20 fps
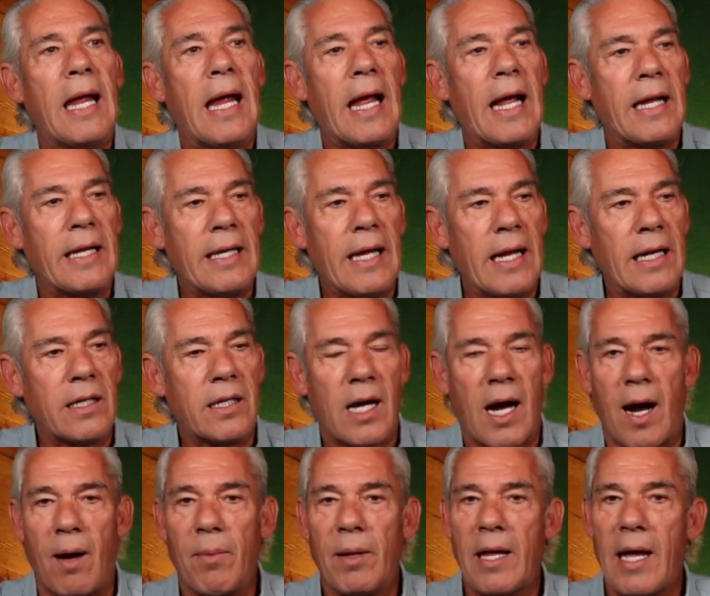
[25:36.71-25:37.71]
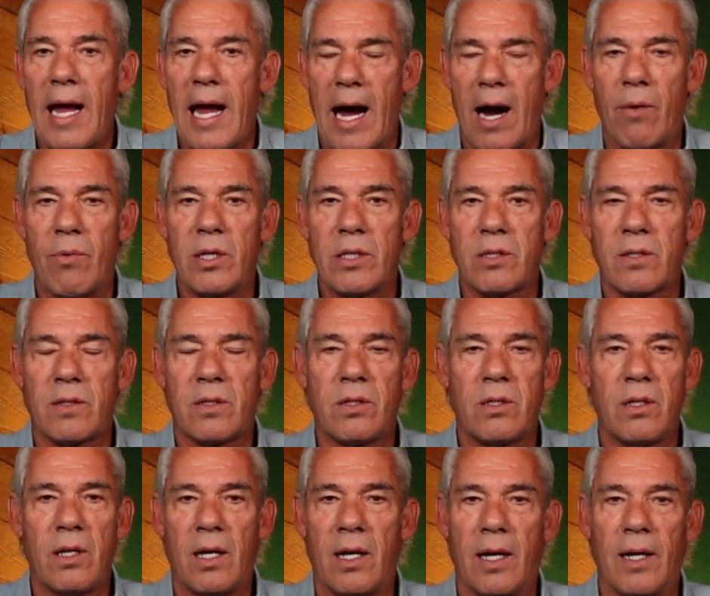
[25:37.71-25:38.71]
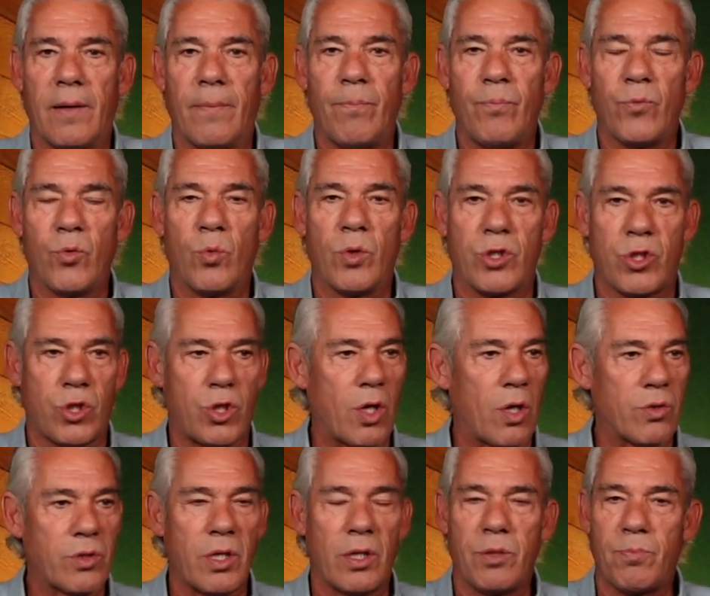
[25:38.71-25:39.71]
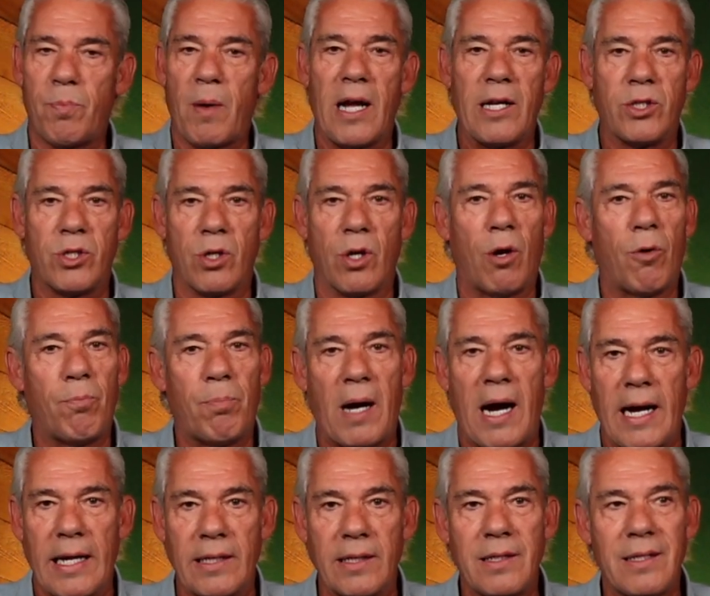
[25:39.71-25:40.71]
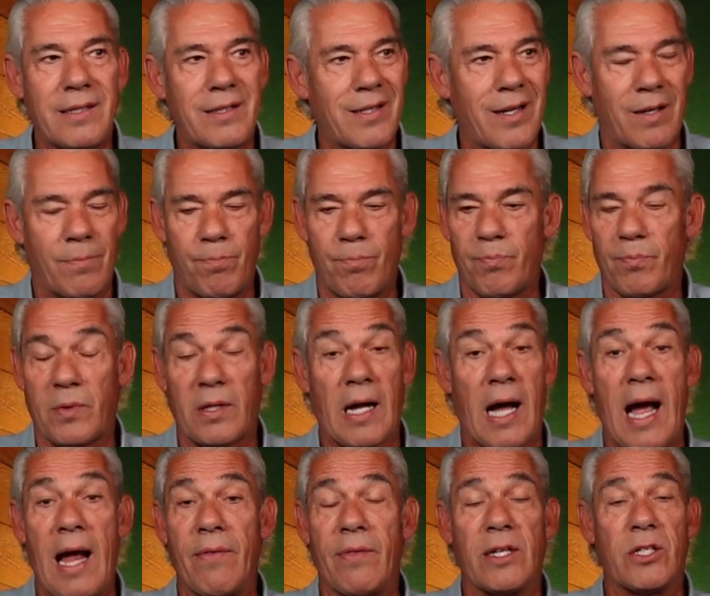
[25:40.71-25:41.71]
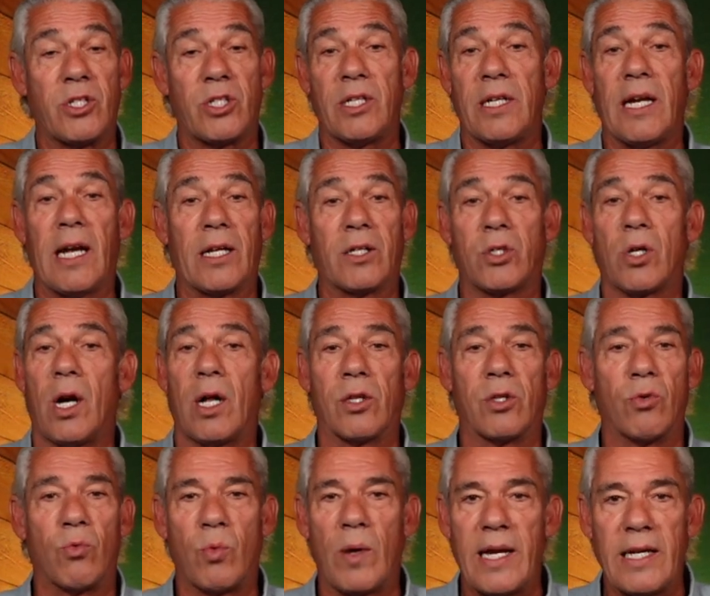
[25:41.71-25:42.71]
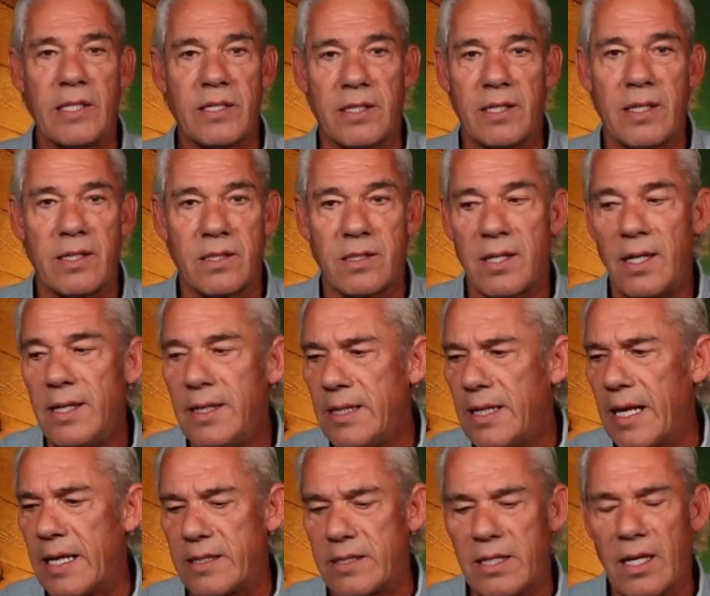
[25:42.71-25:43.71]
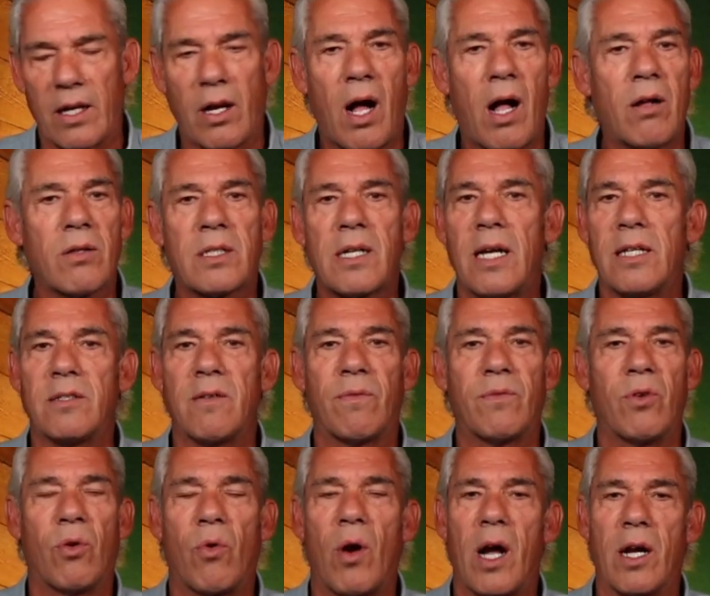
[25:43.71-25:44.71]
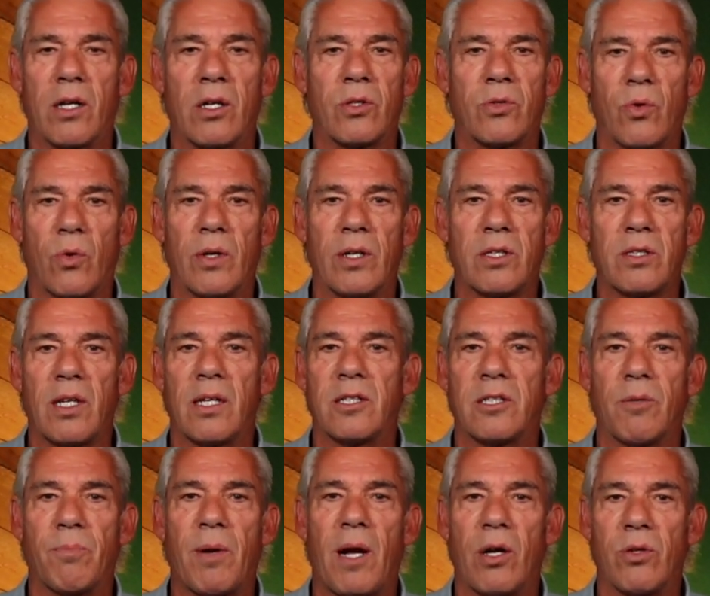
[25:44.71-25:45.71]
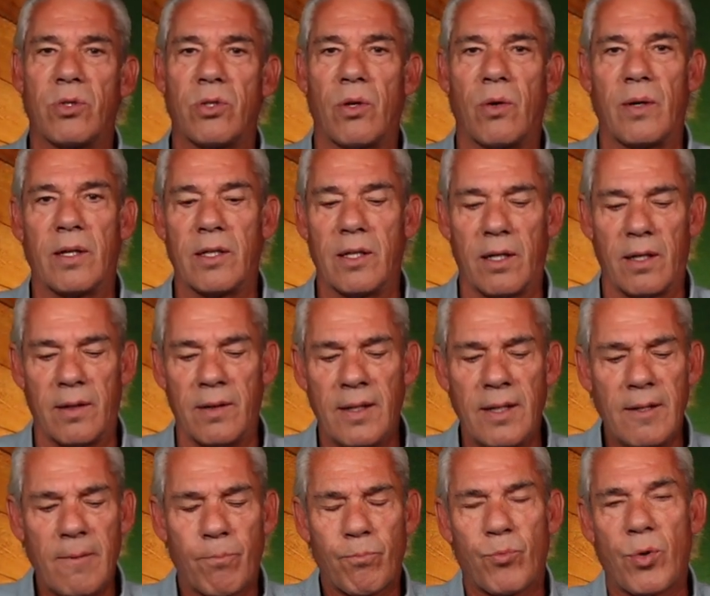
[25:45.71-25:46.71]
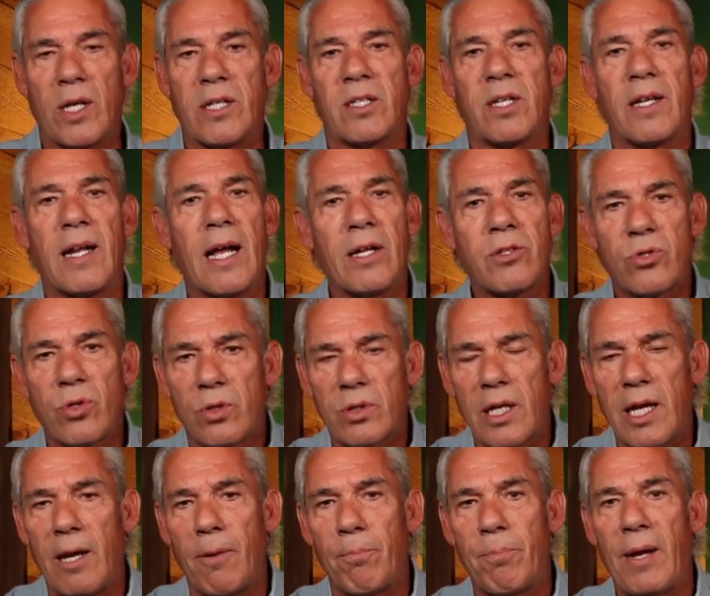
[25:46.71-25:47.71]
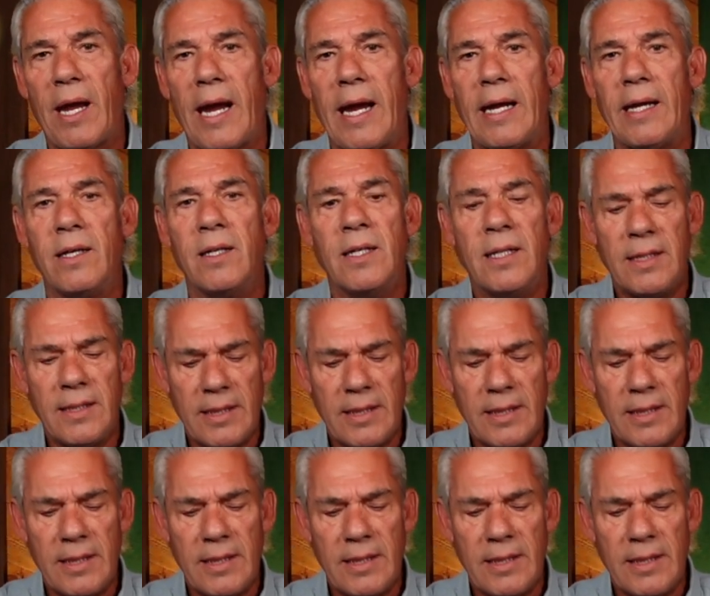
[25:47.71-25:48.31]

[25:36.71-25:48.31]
And then Kamala Harris was chosen by Joe Biden, a guy that she had called a racist, had said all kinds of derogatory things about during the presidential campaign.